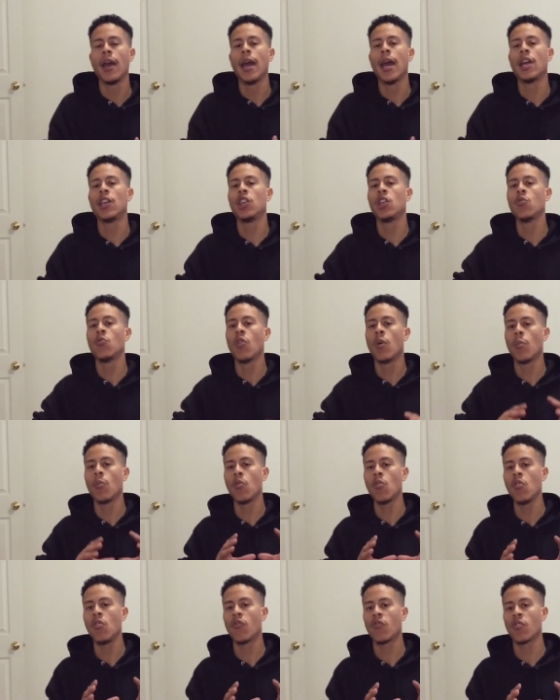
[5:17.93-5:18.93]
And you will
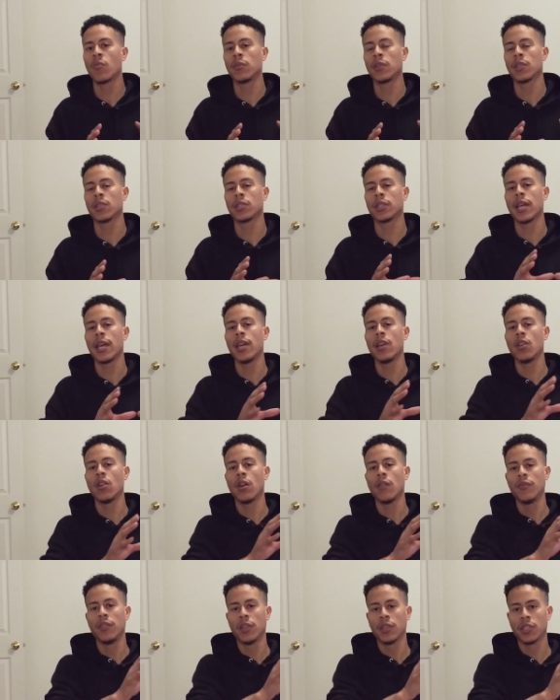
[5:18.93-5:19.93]
move from the state
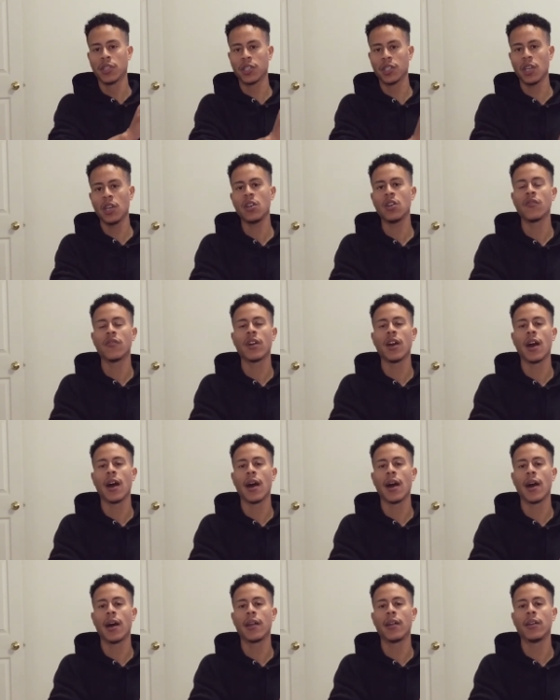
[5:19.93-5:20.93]
of the Son of
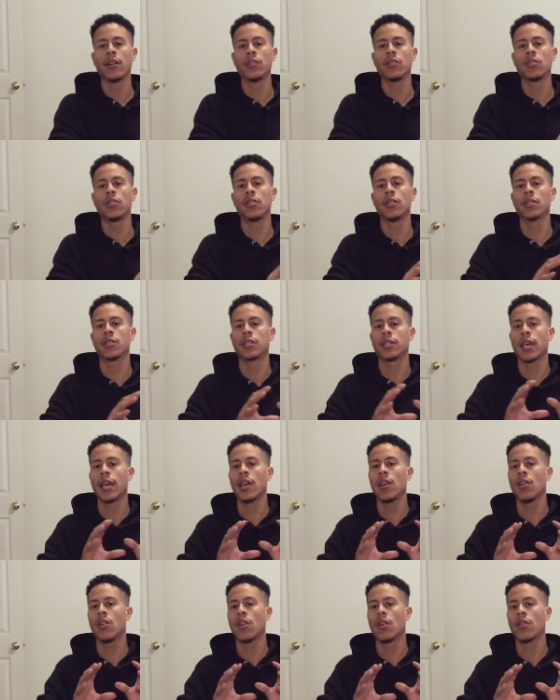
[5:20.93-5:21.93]
God to the
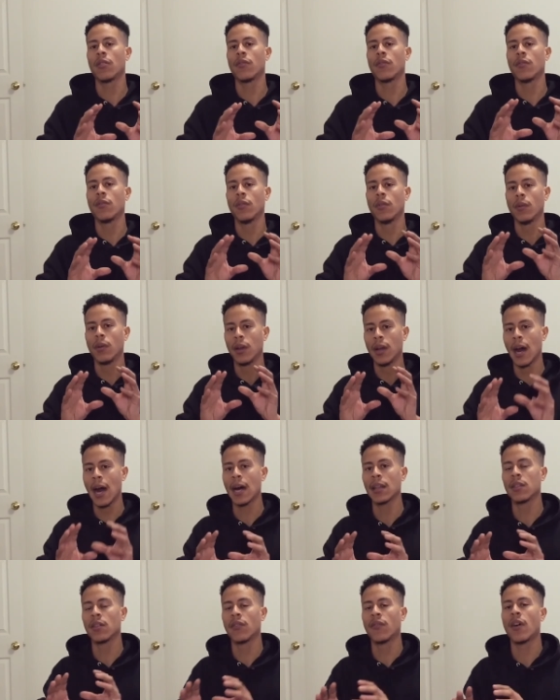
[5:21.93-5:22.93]
state of
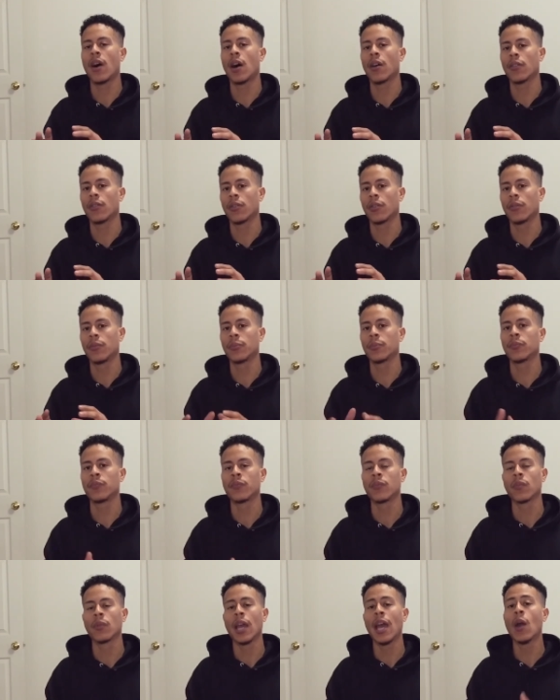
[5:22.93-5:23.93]
God the Father.
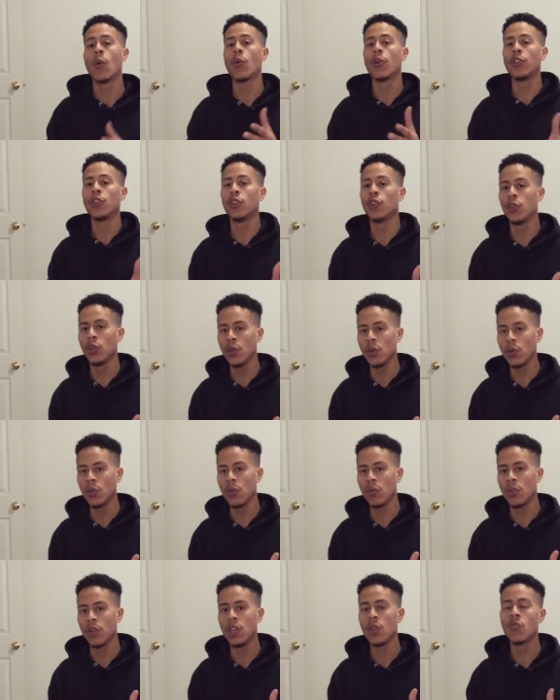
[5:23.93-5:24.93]
And when you
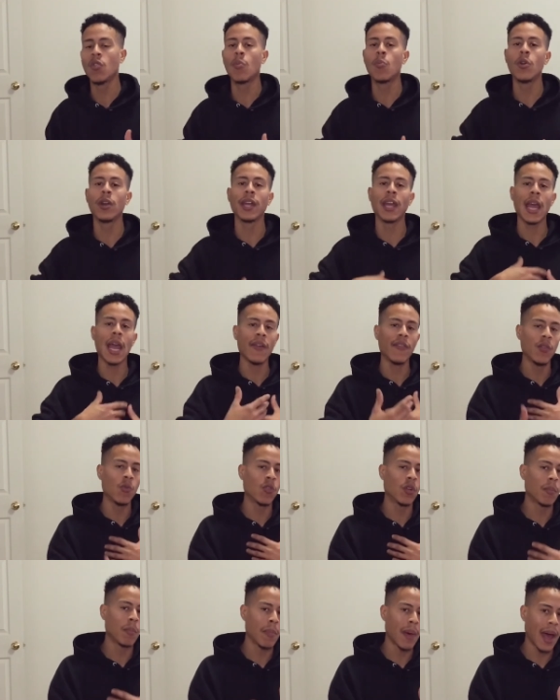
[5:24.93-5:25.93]
do, you will bring
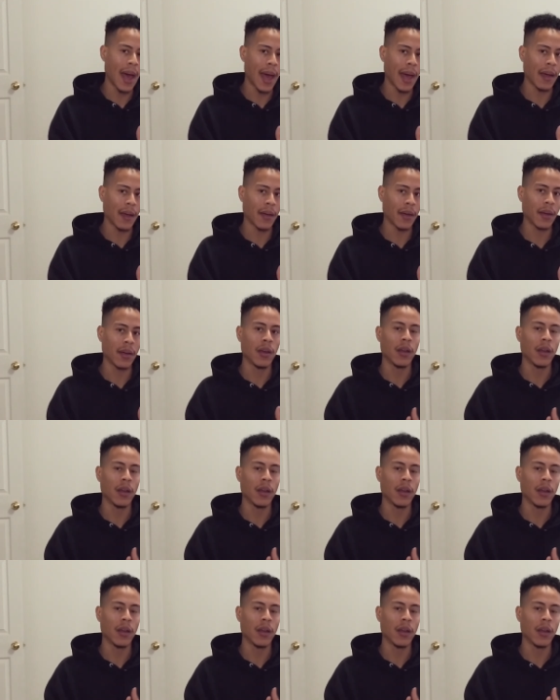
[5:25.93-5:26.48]
everyone back.